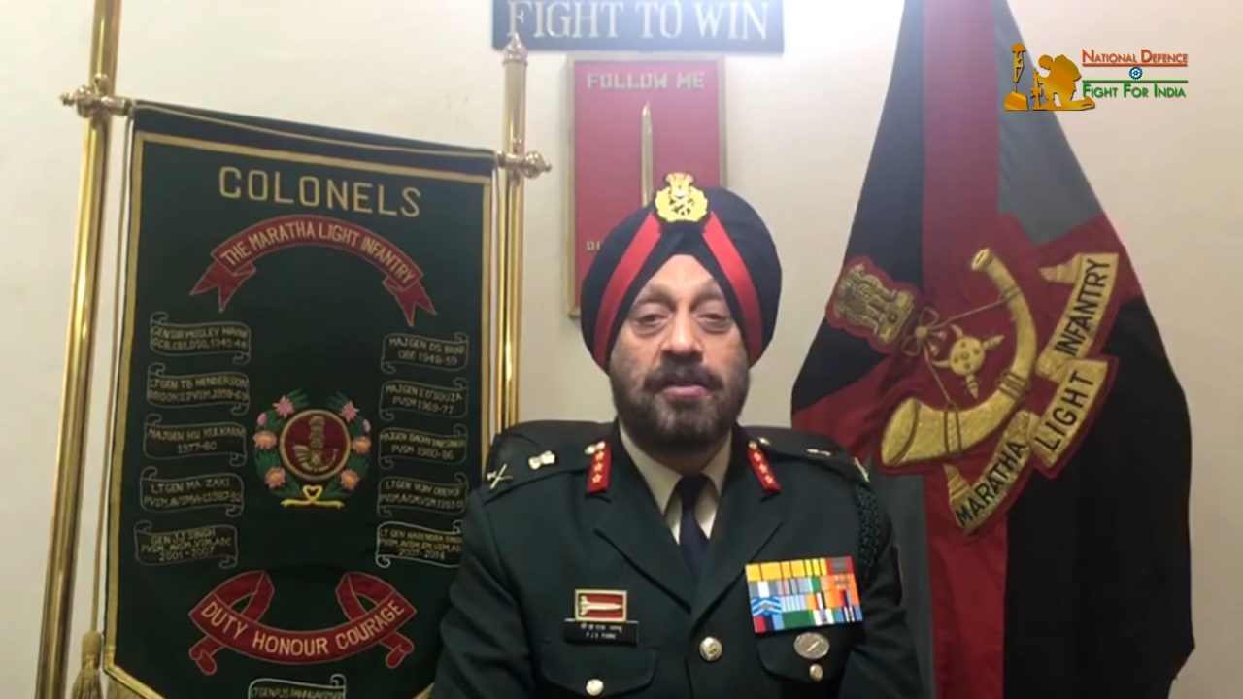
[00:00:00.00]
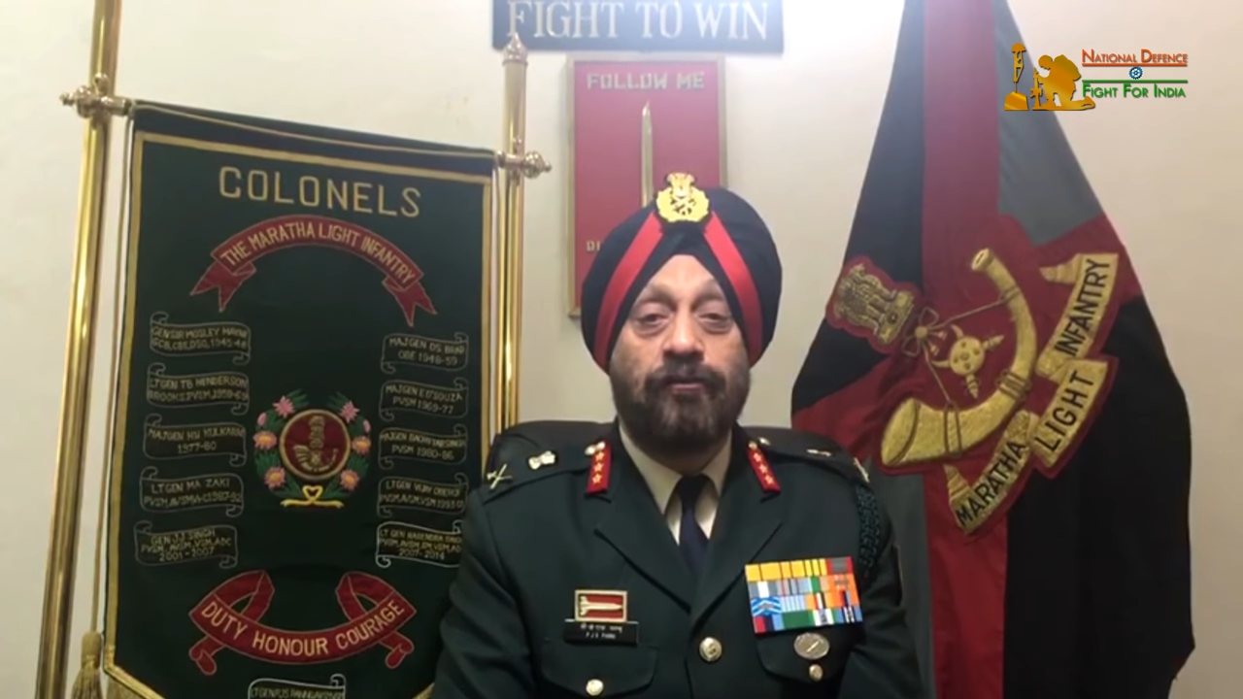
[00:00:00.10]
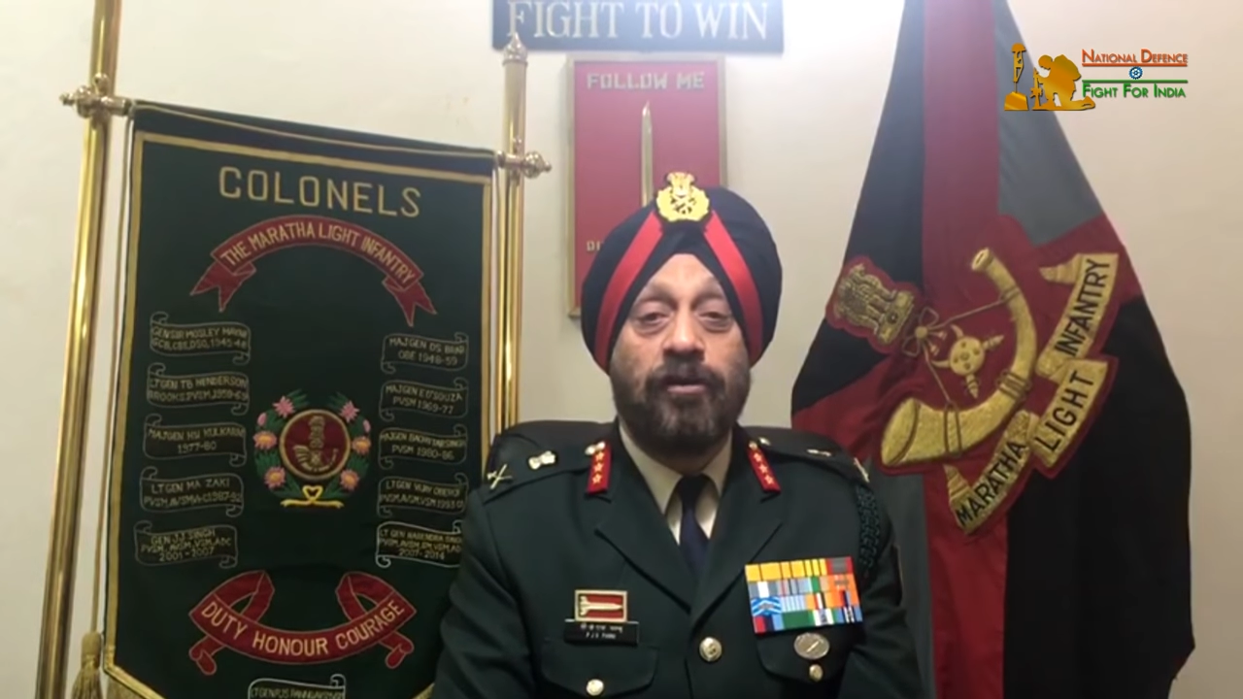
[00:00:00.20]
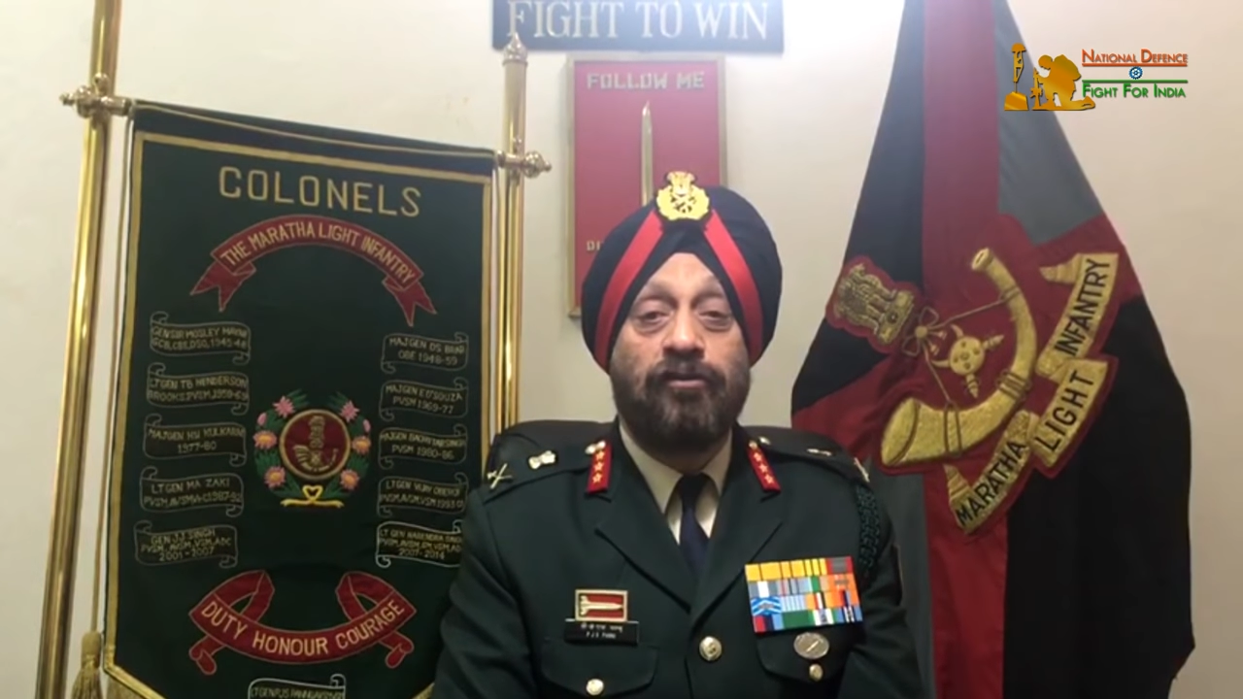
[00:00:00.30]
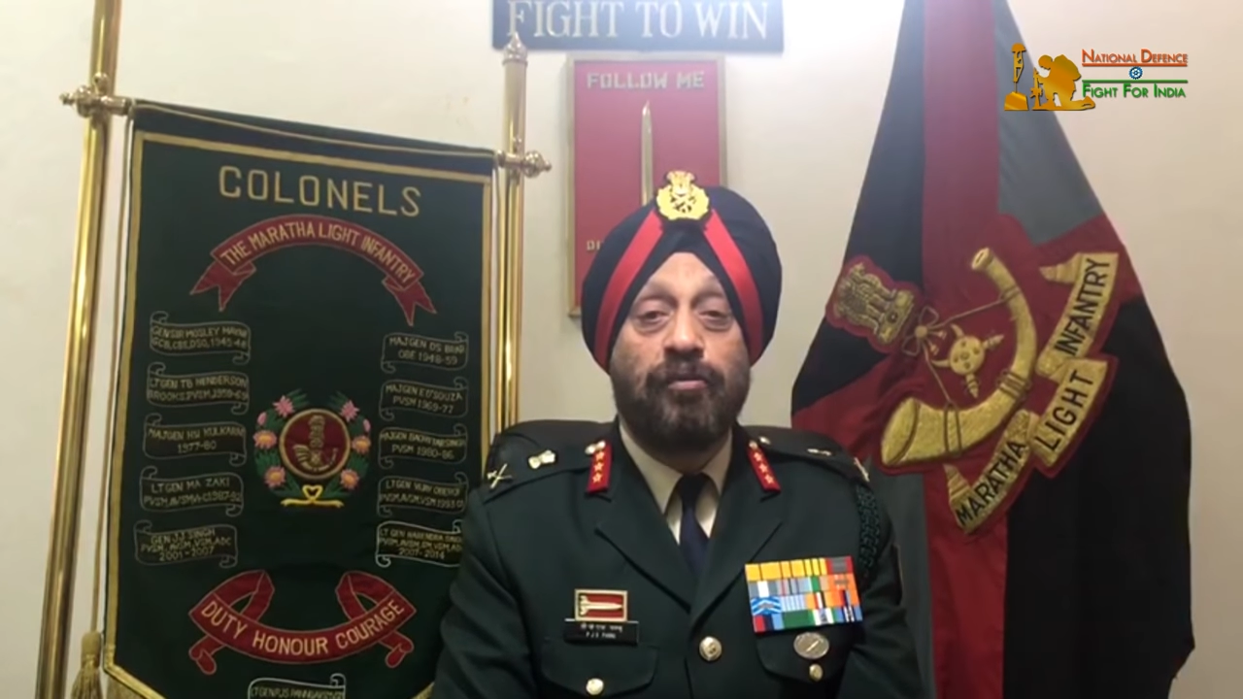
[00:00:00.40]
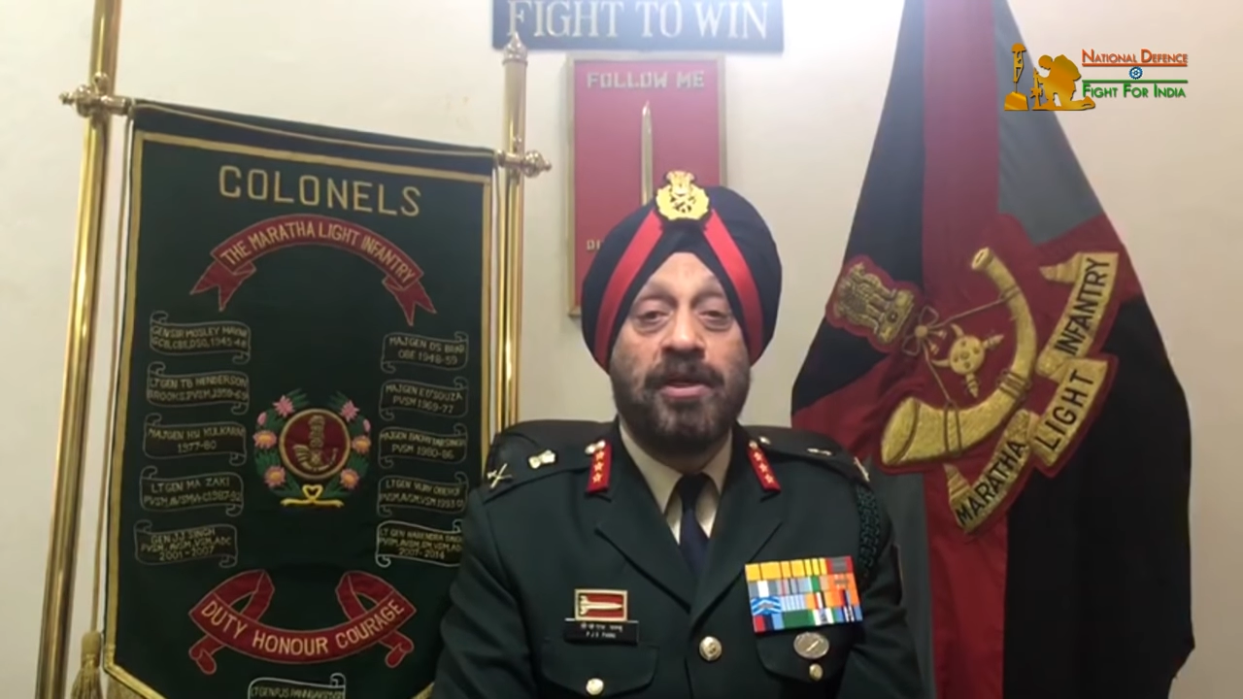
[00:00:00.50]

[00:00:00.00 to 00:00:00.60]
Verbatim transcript: the 5th